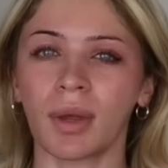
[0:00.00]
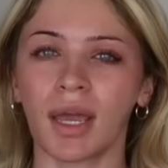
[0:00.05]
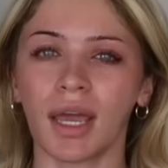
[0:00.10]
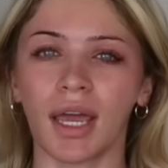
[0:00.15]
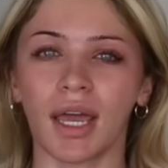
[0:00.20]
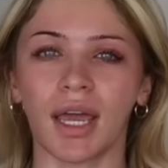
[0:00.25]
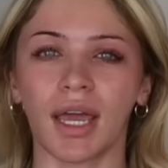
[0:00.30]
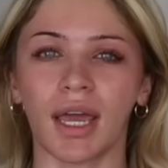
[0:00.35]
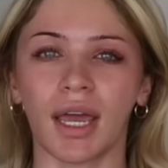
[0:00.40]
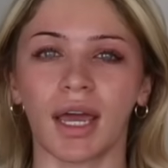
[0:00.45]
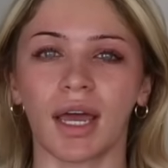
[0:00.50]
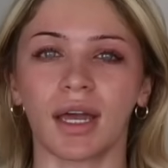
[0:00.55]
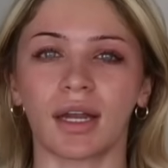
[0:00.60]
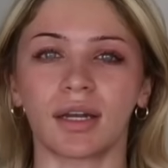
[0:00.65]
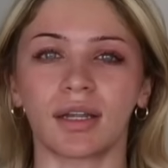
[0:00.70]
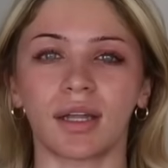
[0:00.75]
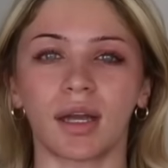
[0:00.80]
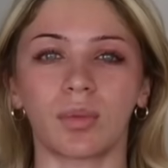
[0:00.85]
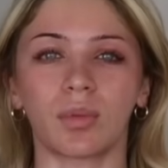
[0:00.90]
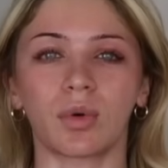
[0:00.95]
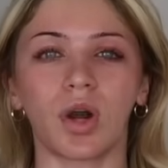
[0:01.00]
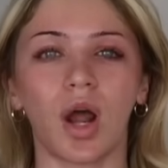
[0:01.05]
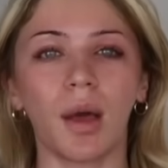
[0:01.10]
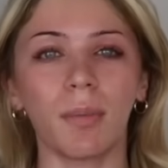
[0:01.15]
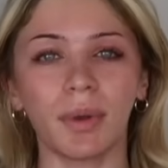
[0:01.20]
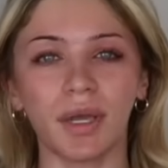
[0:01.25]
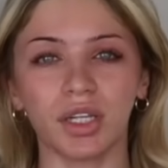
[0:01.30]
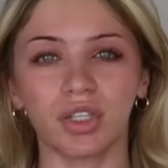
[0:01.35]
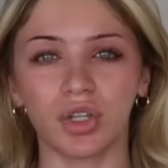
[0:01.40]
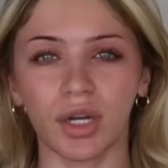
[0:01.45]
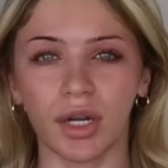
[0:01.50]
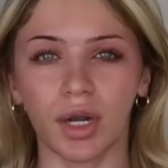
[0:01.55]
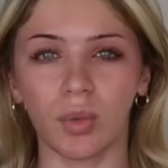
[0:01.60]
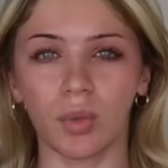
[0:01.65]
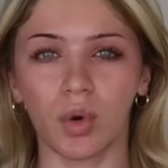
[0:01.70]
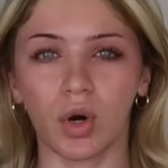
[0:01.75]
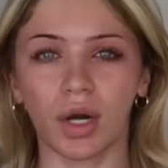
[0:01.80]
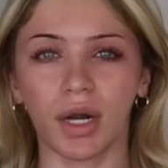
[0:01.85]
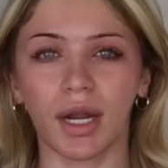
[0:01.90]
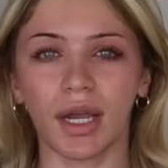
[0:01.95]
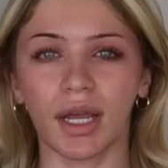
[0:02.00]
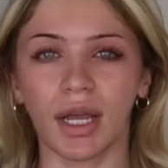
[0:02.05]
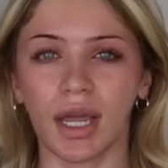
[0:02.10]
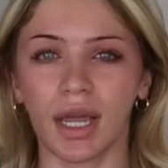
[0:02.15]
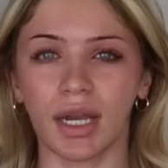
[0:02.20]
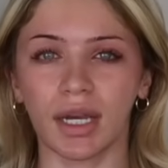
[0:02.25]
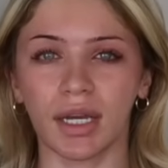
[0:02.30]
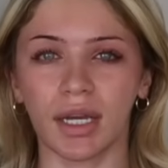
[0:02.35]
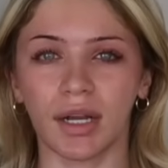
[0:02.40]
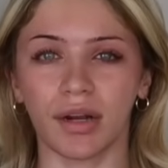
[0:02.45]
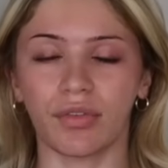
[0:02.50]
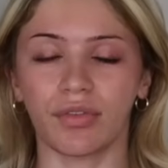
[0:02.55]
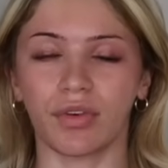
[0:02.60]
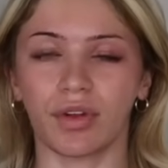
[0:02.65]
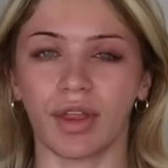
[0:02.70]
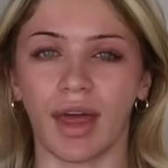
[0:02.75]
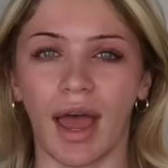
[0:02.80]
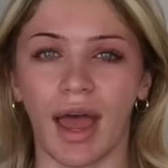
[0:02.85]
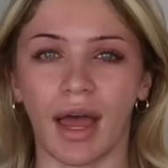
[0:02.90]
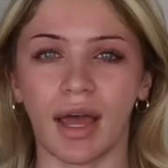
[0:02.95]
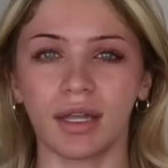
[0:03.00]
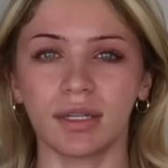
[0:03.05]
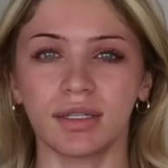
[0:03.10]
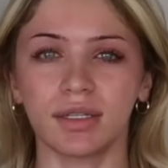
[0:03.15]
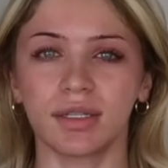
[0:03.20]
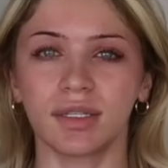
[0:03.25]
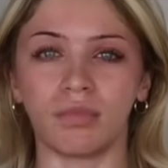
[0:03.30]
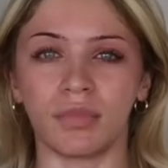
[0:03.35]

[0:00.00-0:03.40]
and there will not be a trigger warning in here for that.